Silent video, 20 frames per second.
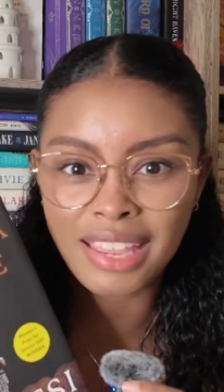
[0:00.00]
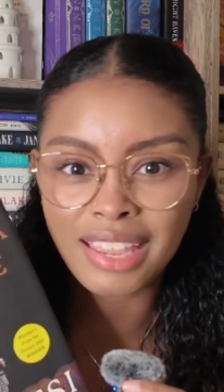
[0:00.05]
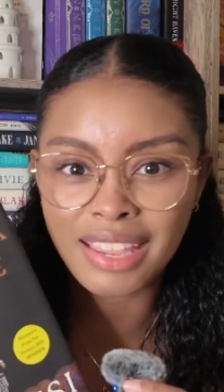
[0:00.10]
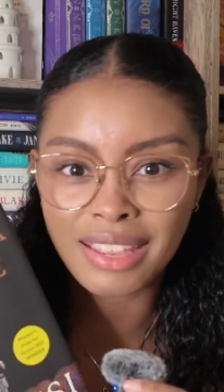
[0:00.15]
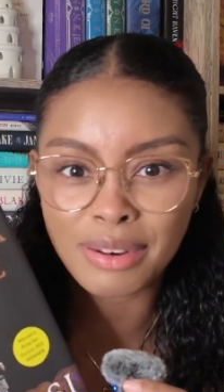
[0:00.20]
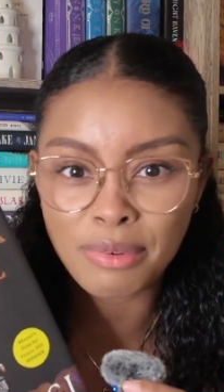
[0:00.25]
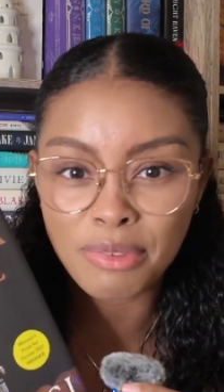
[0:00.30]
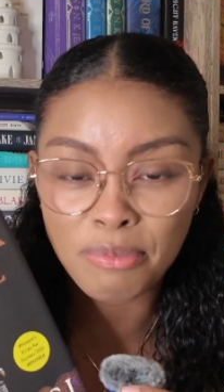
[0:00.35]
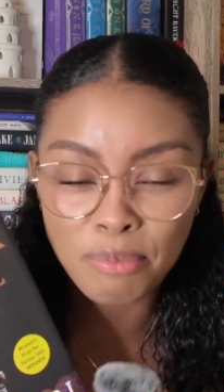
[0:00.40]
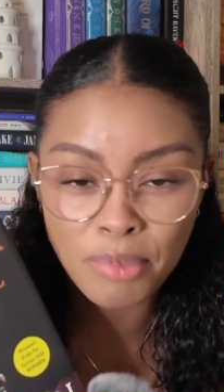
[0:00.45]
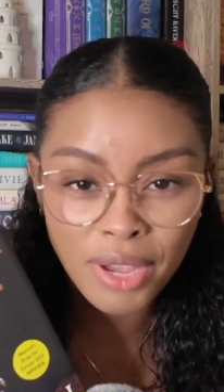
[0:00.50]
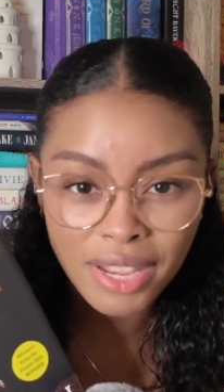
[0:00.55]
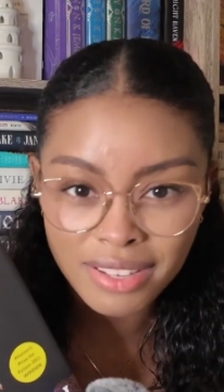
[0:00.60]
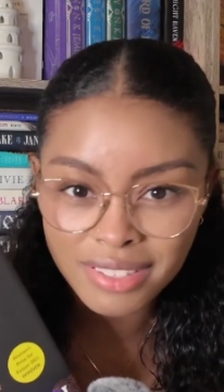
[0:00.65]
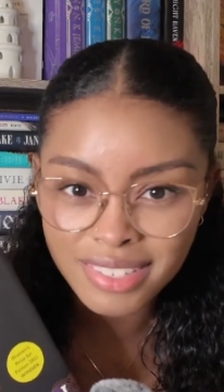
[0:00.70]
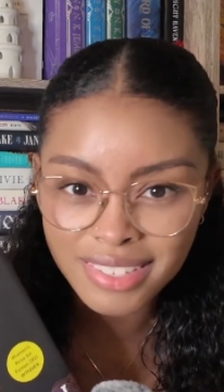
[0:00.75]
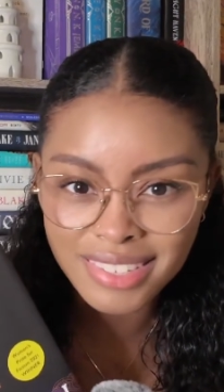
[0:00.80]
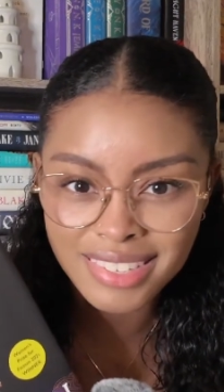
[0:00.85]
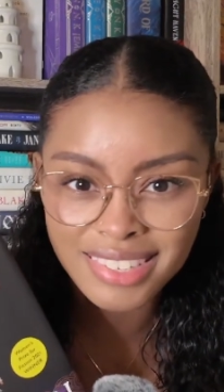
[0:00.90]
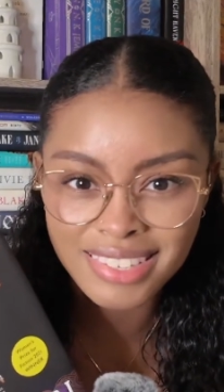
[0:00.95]
and
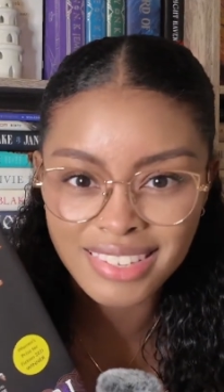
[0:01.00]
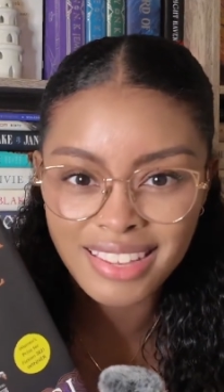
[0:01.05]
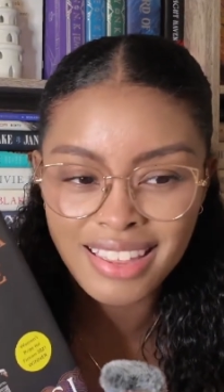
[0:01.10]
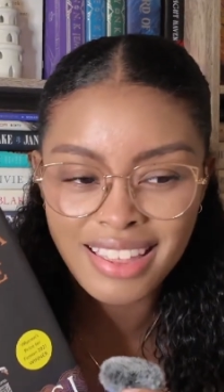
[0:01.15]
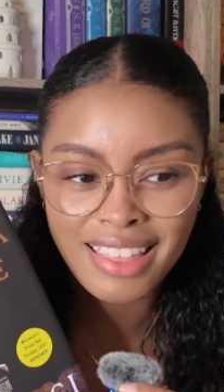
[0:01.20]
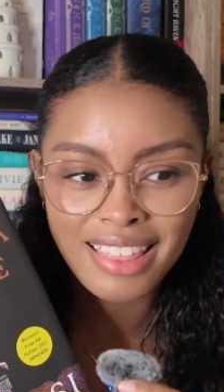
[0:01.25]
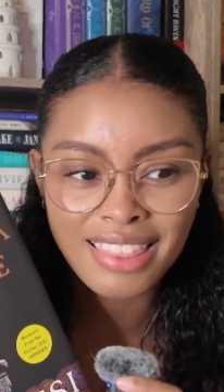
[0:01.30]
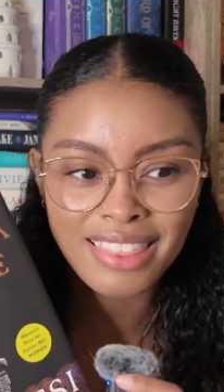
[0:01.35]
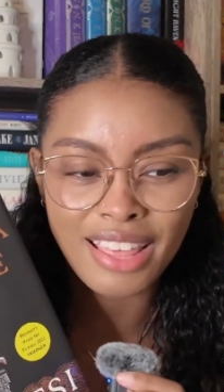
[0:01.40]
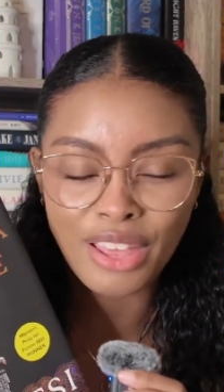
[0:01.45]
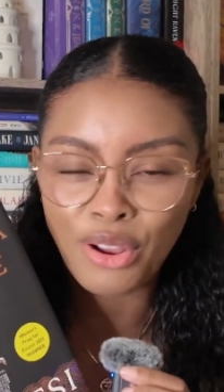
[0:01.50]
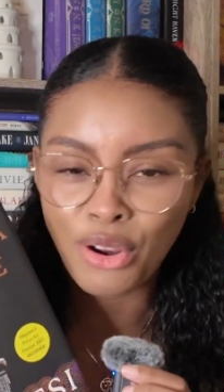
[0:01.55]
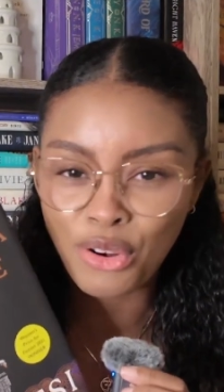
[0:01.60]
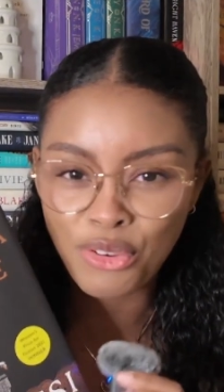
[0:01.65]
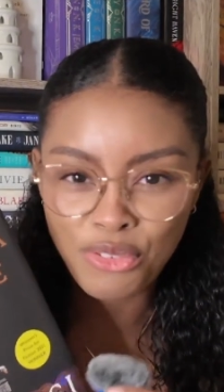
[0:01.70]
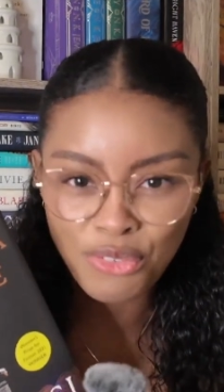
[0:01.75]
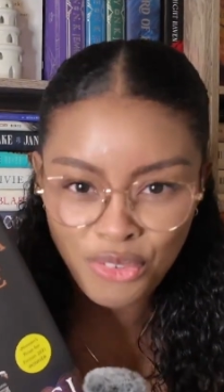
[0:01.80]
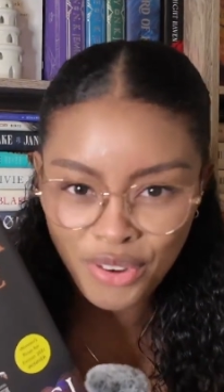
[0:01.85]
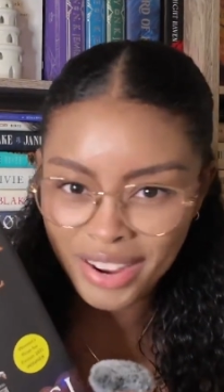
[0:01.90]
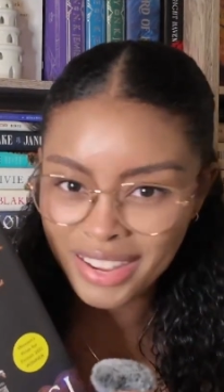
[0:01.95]
busts that
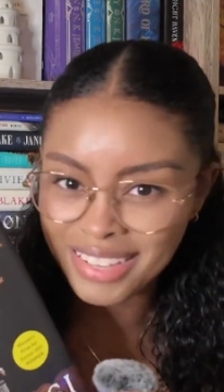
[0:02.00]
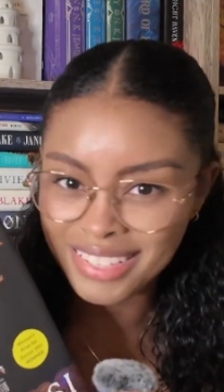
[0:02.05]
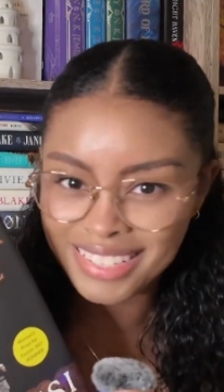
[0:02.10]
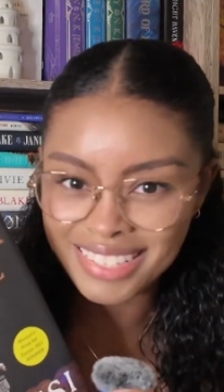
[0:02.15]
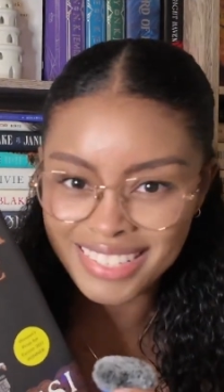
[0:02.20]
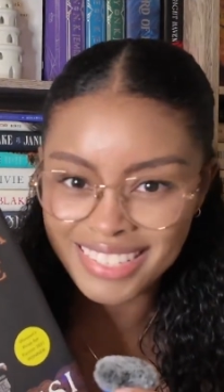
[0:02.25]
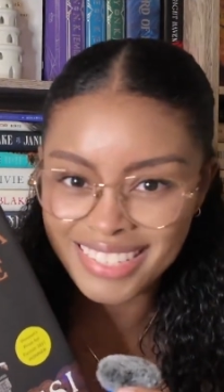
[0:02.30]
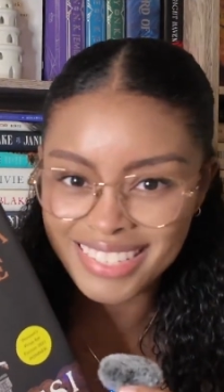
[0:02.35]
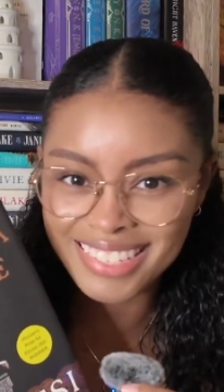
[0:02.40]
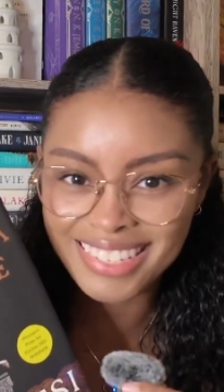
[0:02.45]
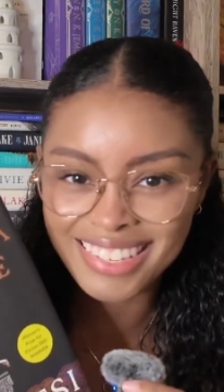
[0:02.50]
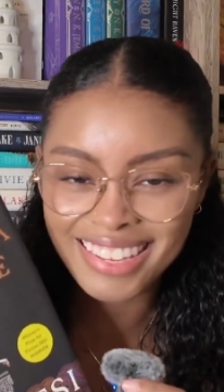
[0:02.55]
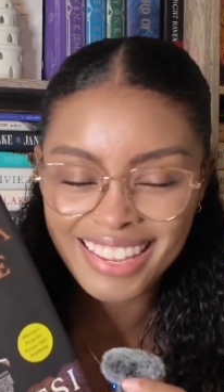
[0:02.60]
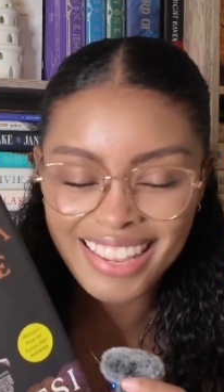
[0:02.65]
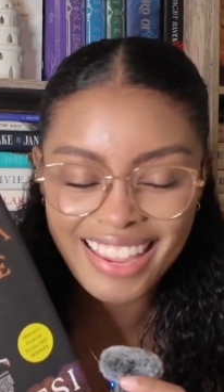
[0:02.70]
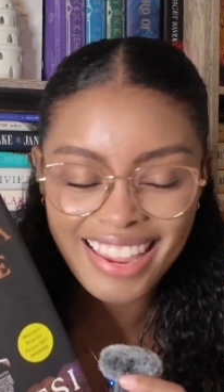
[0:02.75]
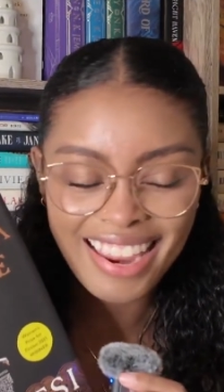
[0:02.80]
are friends.